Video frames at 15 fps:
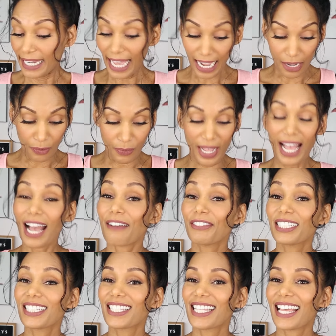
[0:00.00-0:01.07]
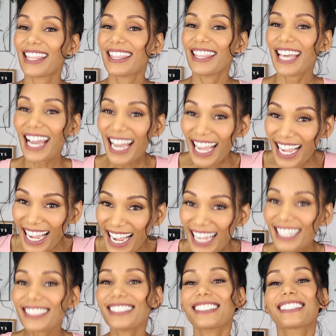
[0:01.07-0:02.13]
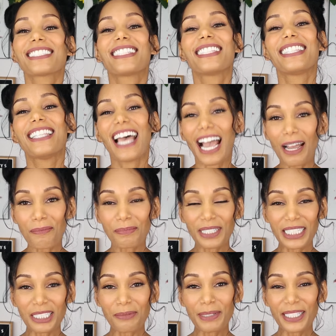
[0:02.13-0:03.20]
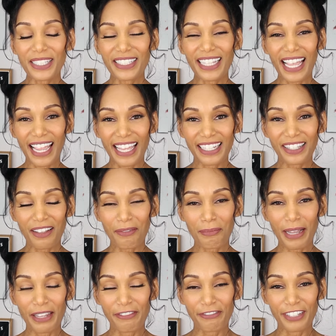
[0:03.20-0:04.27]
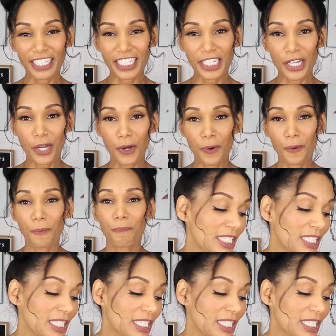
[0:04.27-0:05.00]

Now, having said that, that brings me to the end of my video.